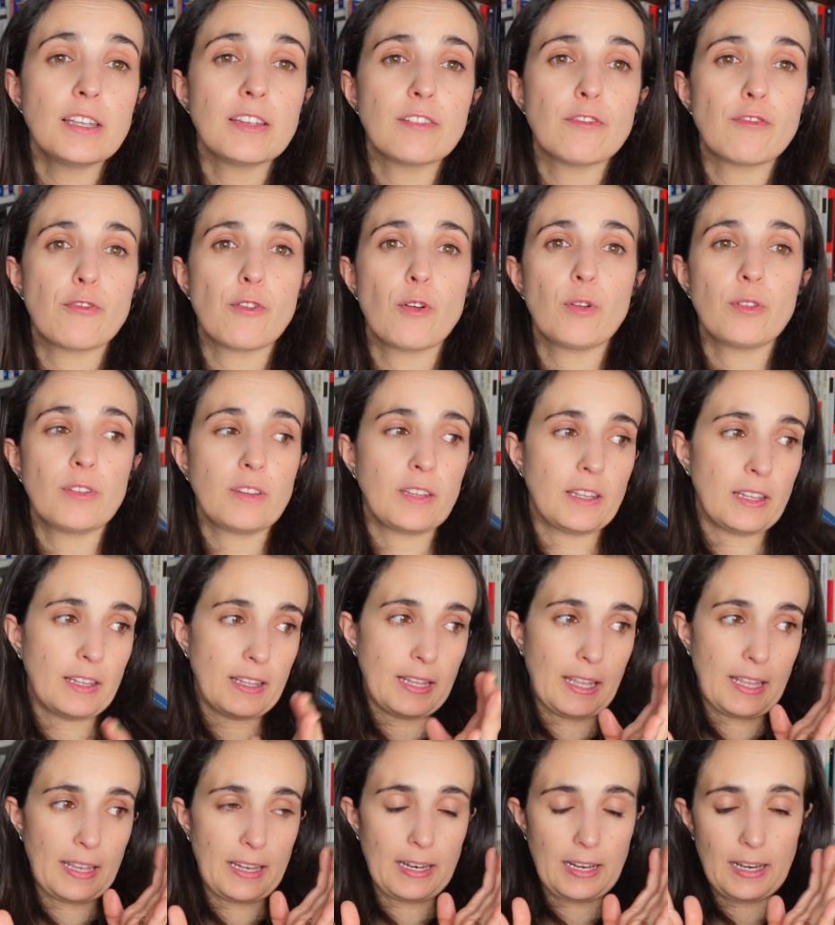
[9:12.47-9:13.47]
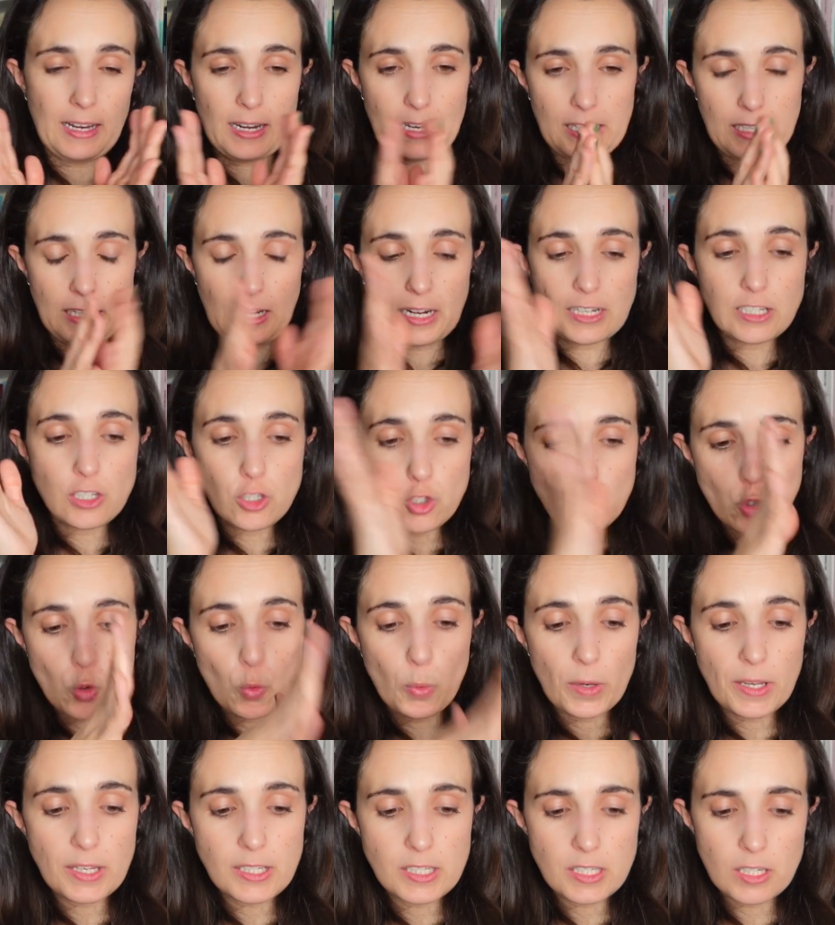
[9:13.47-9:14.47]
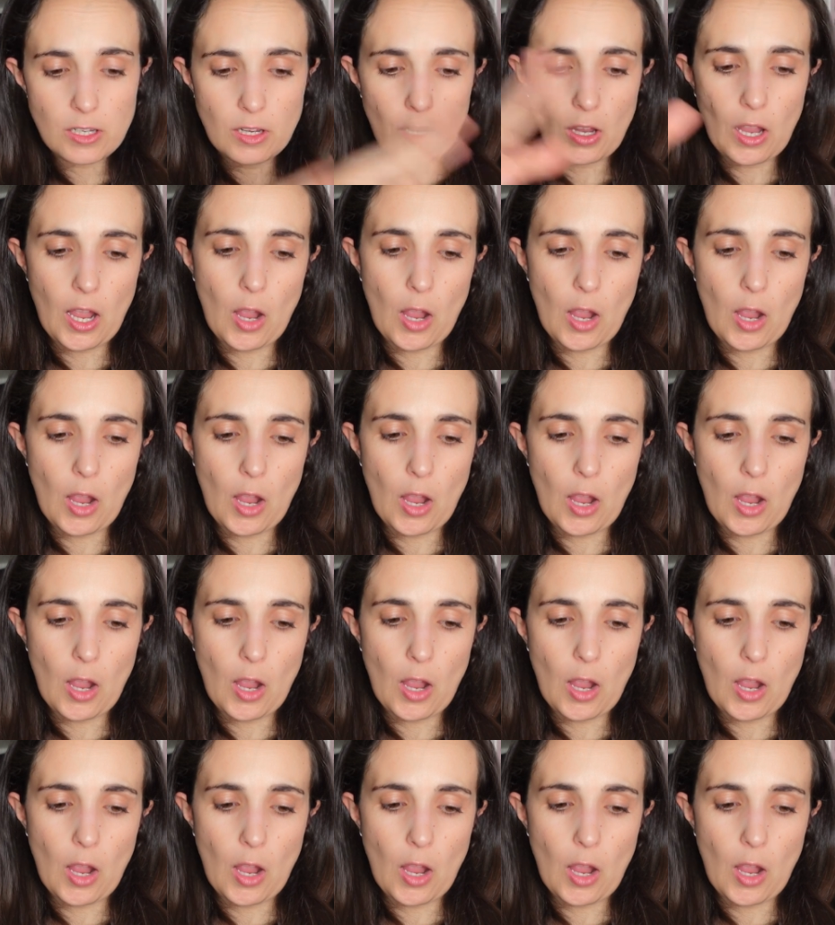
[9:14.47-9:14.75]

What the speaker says: from the last 2 weeks,